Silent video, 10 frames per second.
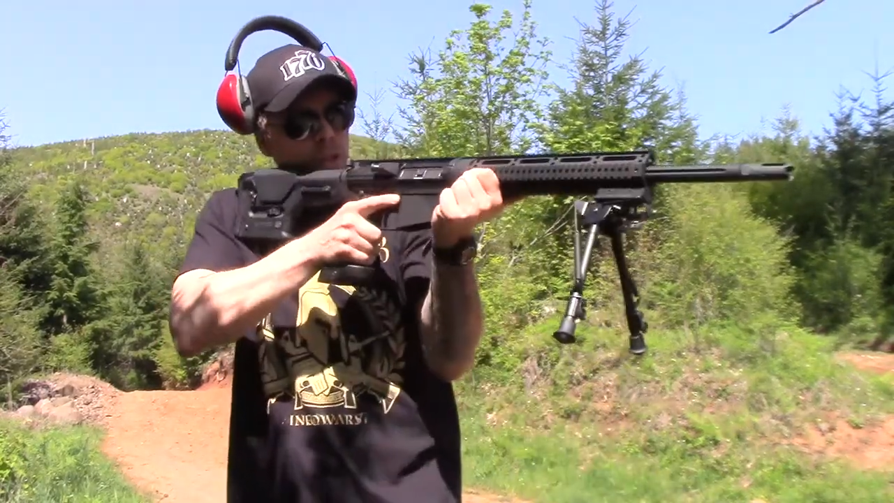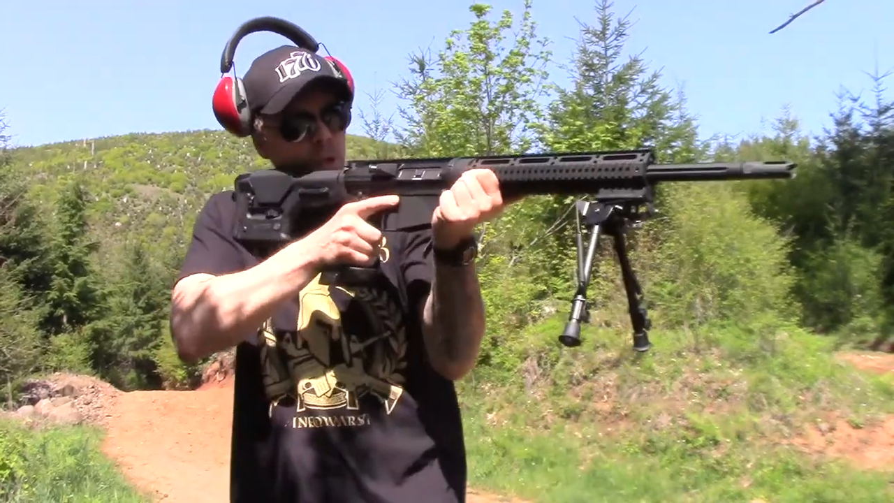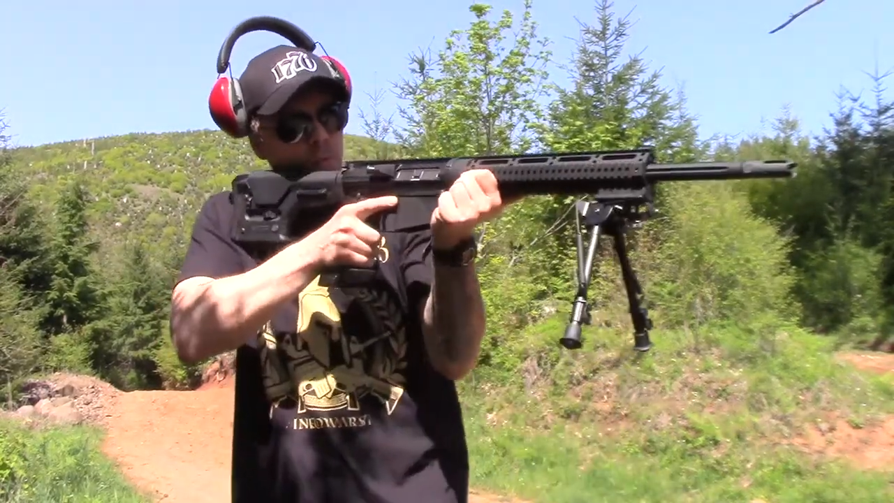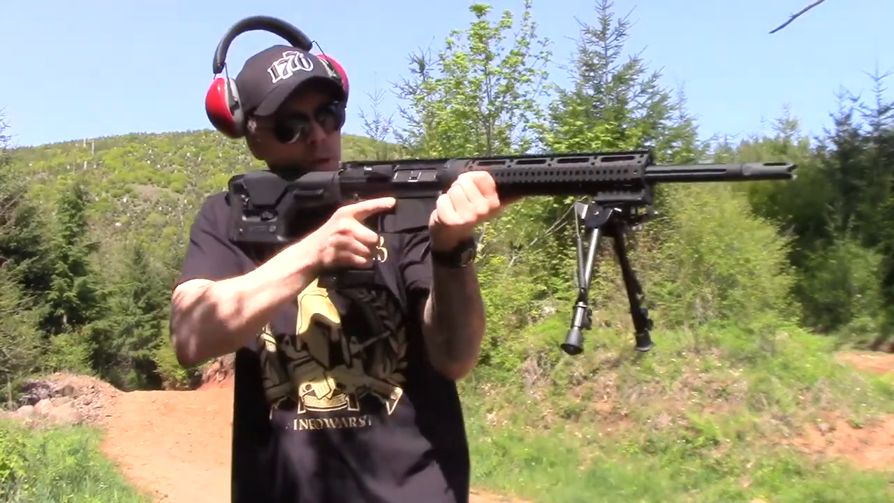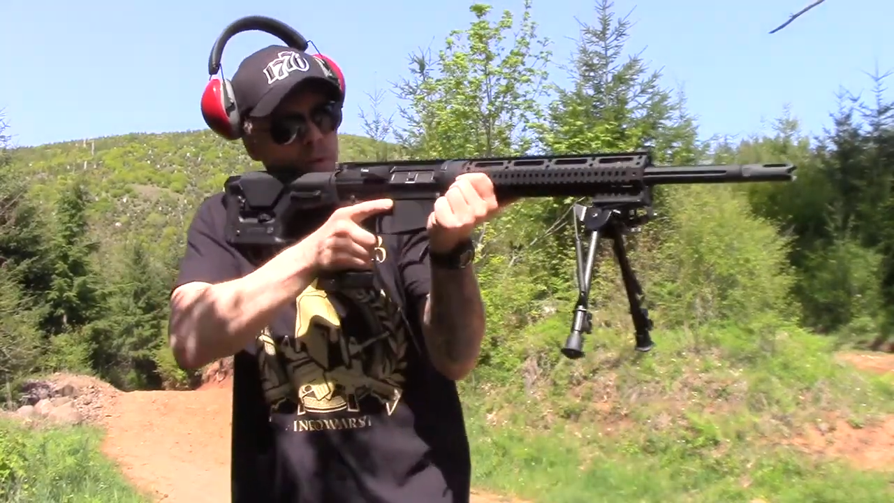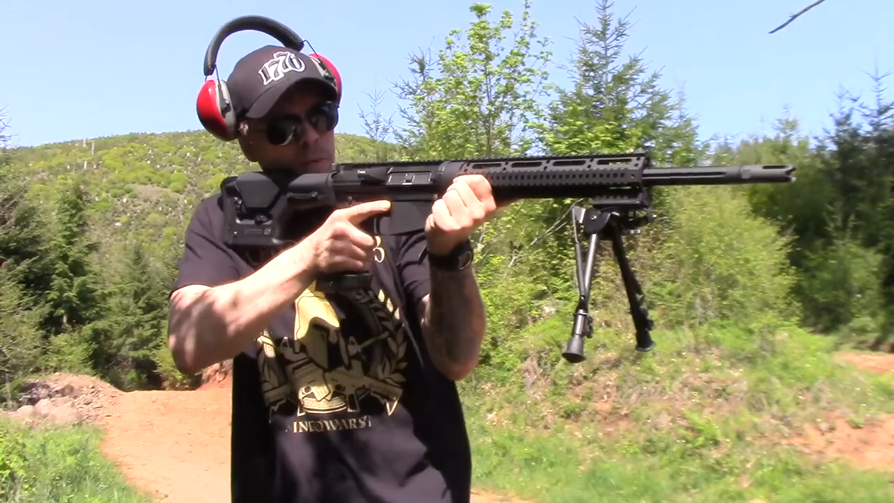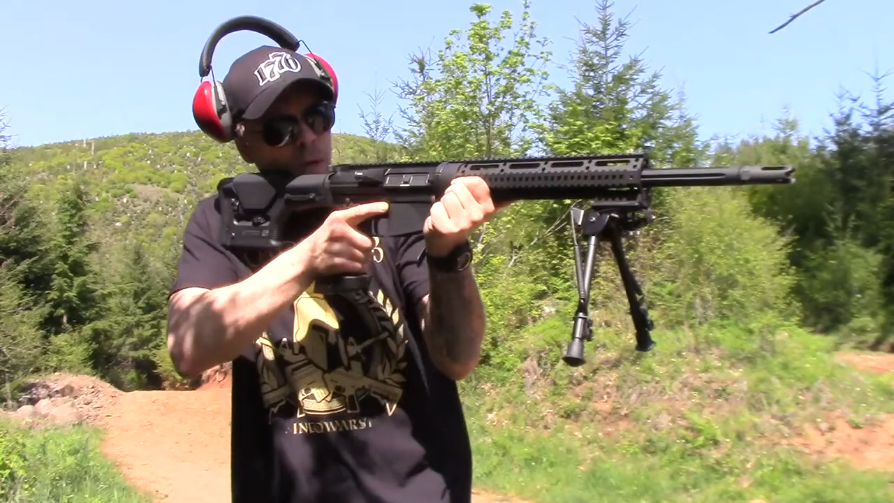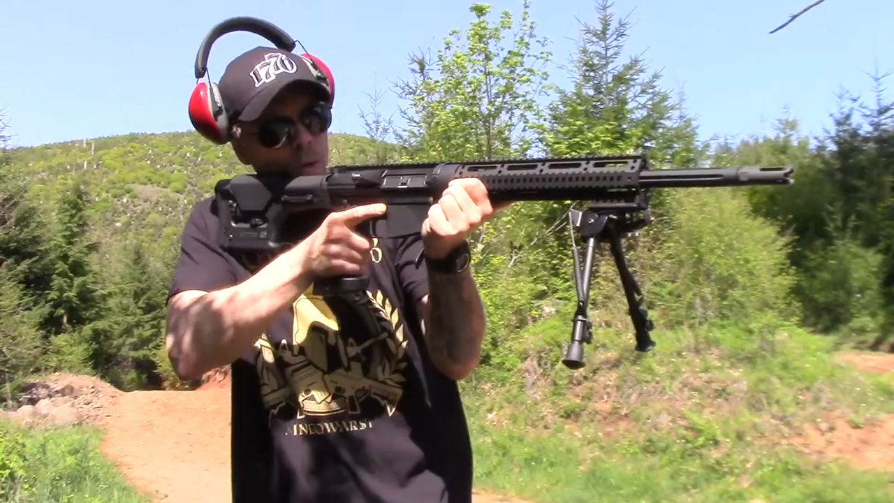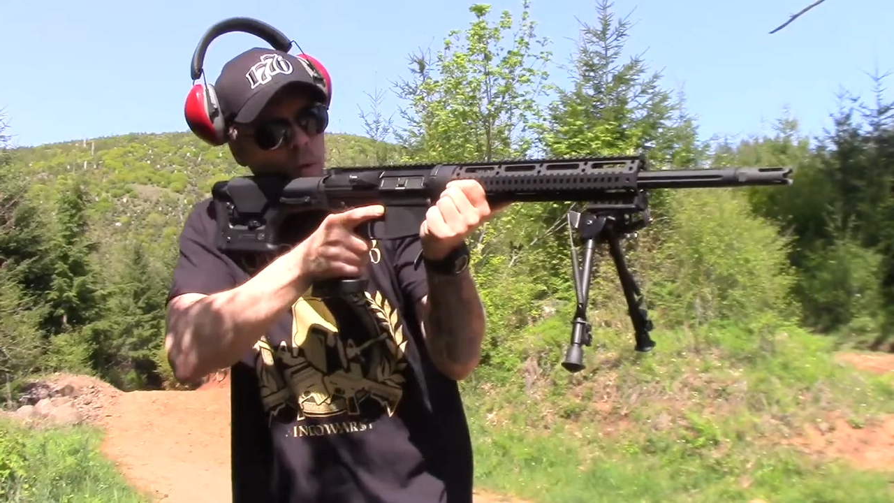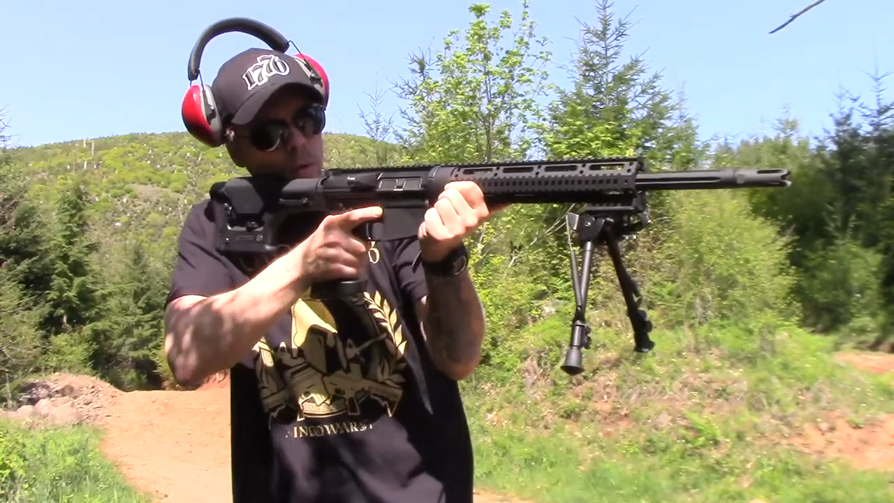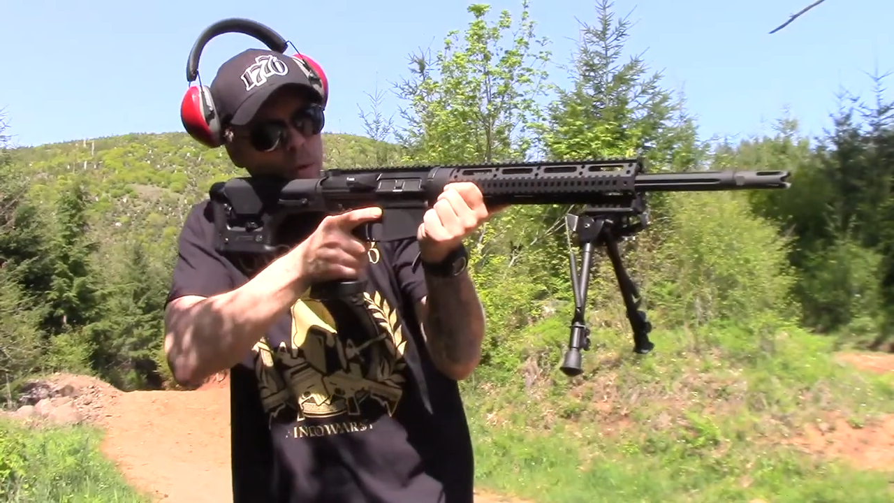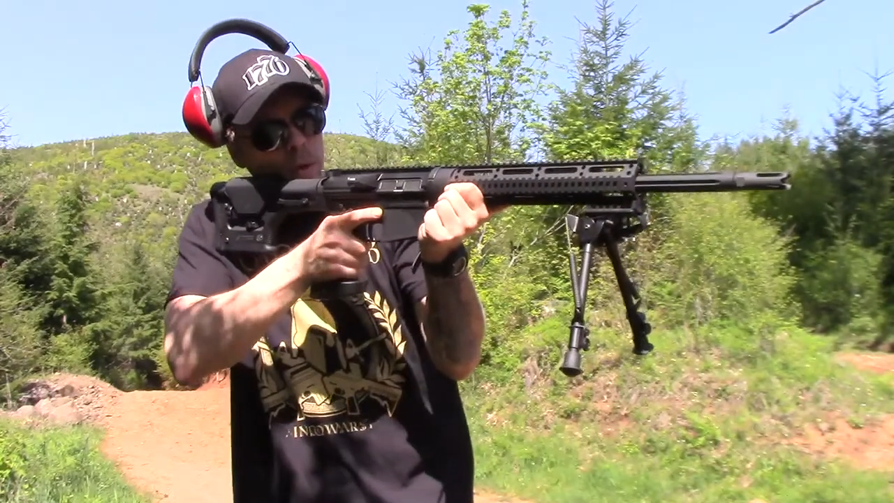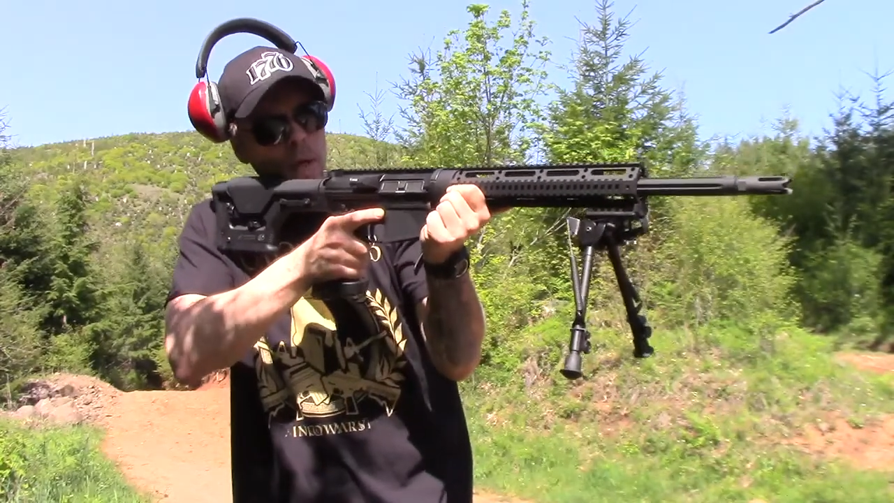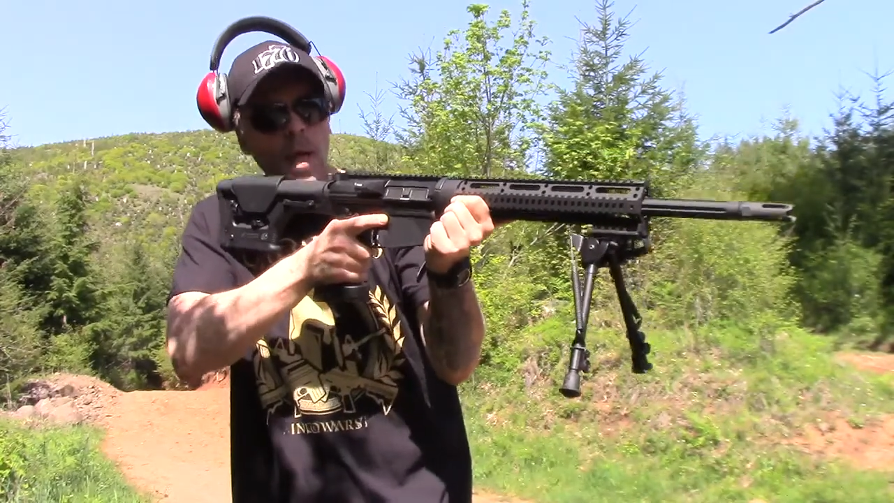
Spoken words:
get around that corner